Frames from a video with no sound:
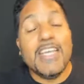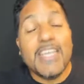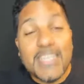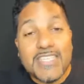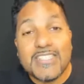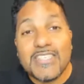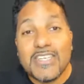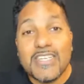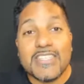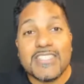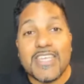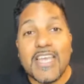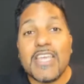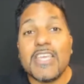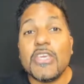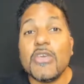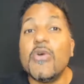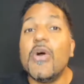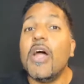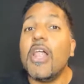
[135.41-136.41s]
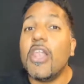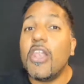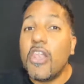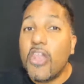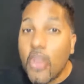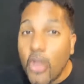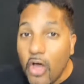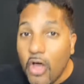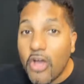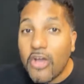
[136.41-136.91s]
it's going to take you a
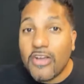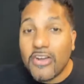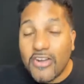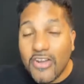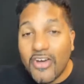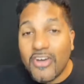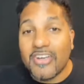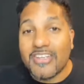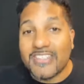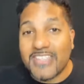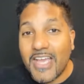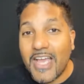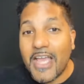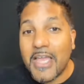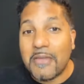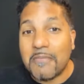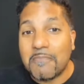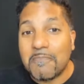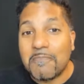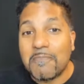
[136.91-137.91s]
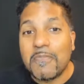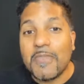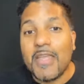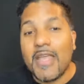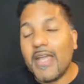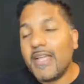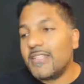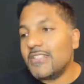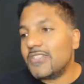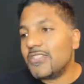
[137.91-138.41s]
long time.
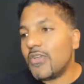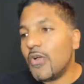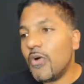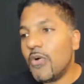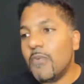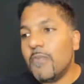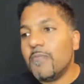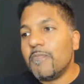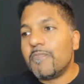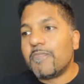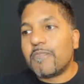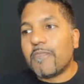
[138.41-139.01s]
And so